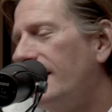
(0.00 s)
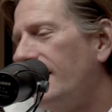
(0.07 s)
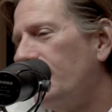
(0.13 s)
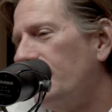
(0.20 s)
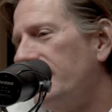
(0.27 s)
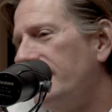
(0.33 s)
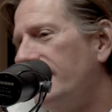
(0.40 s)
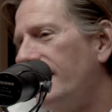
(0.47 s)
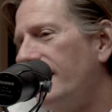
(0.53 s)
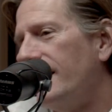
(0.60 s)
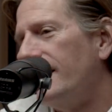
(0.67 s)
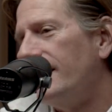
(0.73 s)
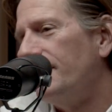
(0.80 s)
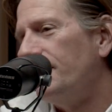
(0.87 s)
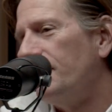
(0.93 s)
when
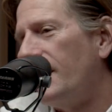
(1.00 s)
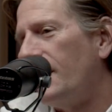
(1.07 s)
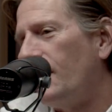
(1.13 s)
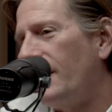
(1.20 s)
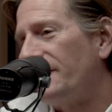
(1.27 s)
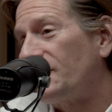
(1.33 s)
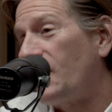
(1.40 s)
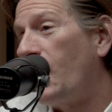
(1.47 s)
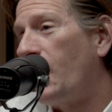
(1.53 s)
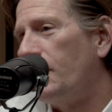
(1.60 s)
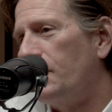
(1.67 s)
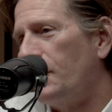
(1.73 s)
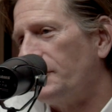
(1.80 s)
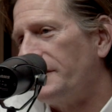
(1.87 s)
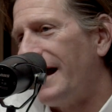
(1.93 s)
um, my wife's car
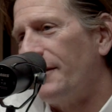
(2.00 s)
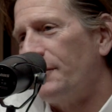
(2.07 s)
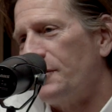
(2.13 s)
broke down.